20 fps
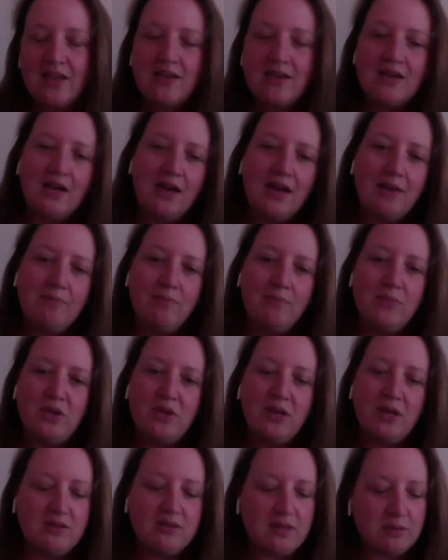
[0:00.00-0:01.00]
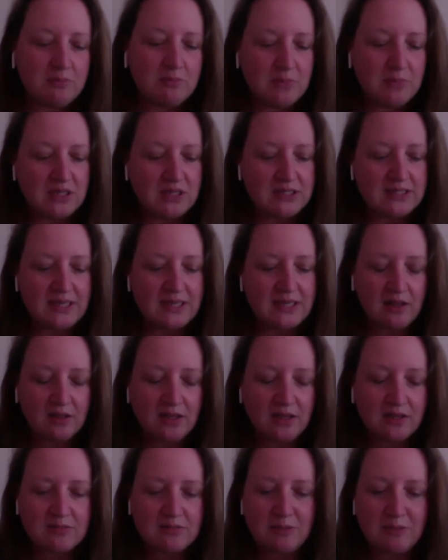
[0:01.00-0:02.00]
Um, and that means the LCANZ
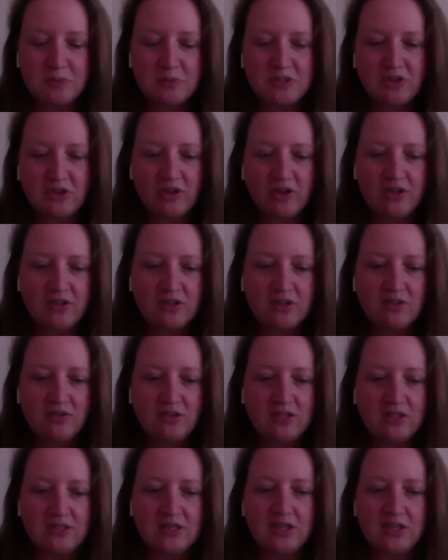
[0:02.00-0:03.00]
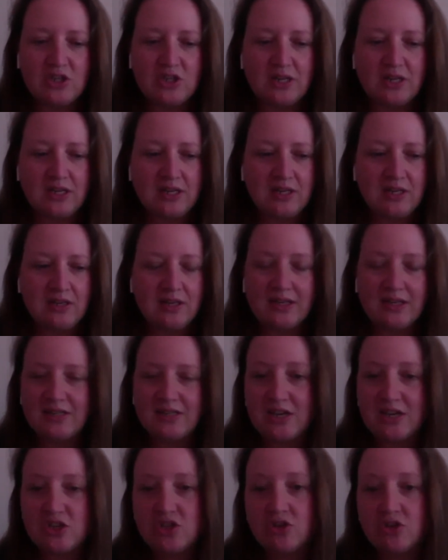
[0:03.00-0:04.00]
website, that's actually
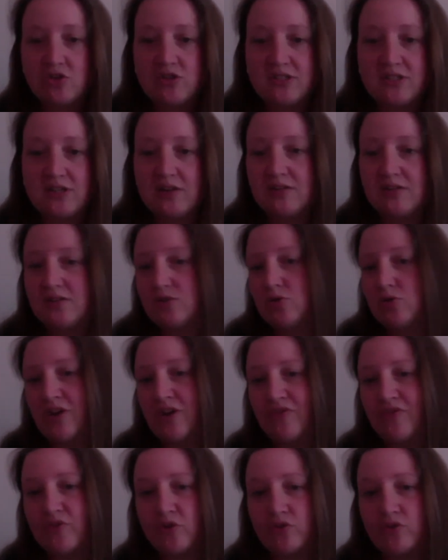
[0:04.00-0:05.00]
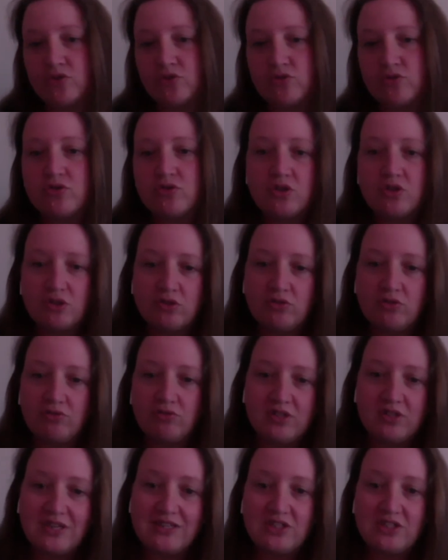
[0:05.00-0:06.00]
lactation consultants who have gone through a certain
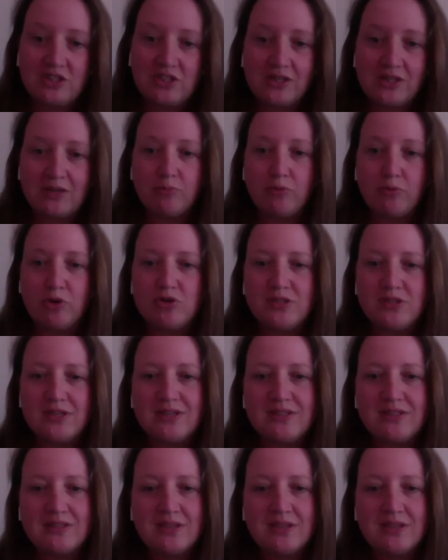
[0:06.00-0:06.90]
credentialing process.